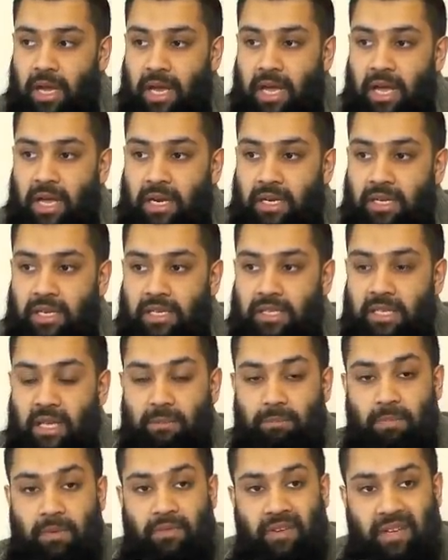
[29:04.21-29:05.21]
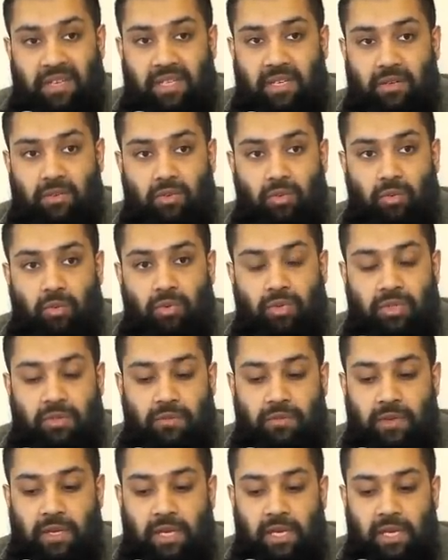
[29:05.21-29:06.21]
and is empathetic towards
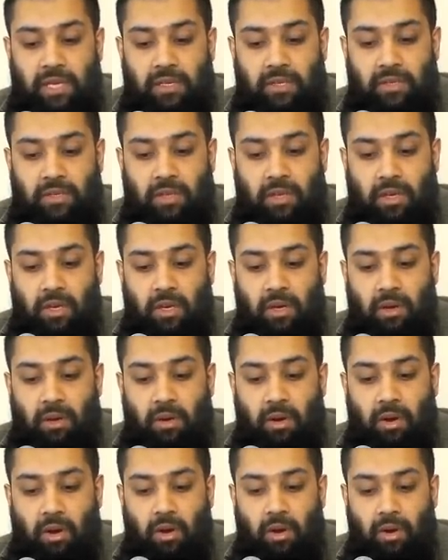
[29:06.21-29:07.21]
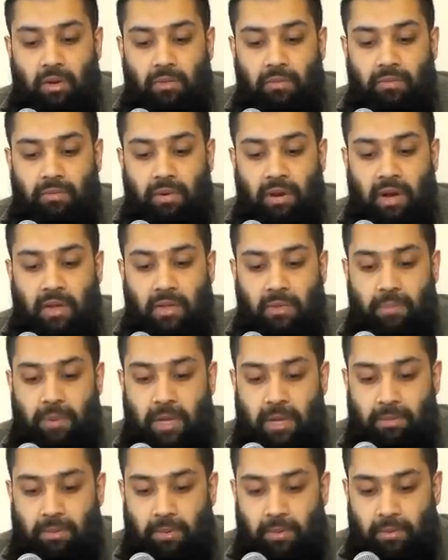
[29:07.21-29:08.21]
the feelings of other
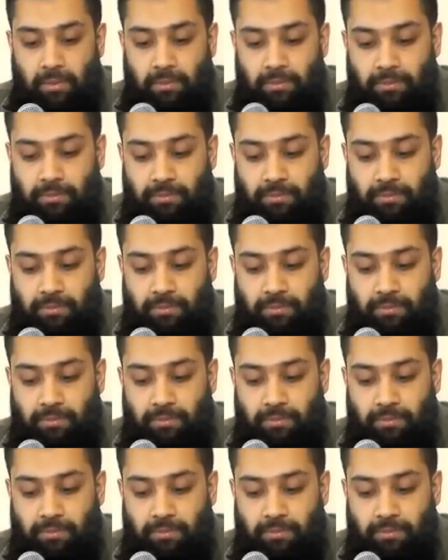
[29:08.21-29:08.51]
people.